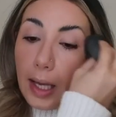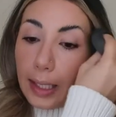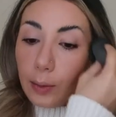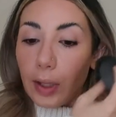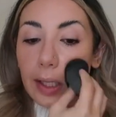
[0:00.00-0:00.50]

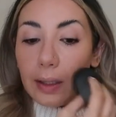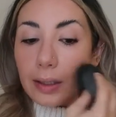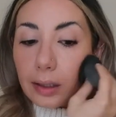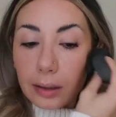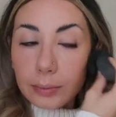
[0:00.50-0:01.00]
Anyway,
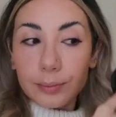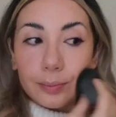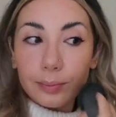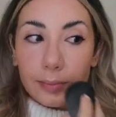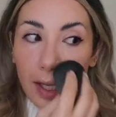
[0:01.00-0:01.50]

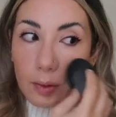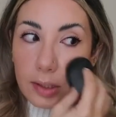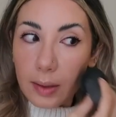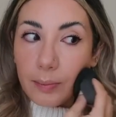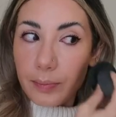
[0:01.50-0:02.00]
that was
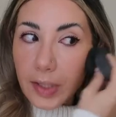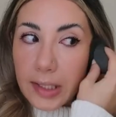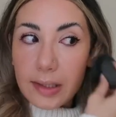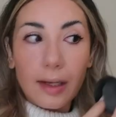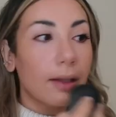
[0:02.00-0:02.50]
an
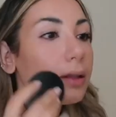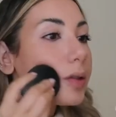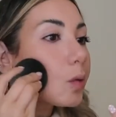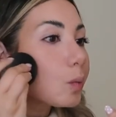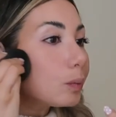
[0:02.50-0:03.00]
incident.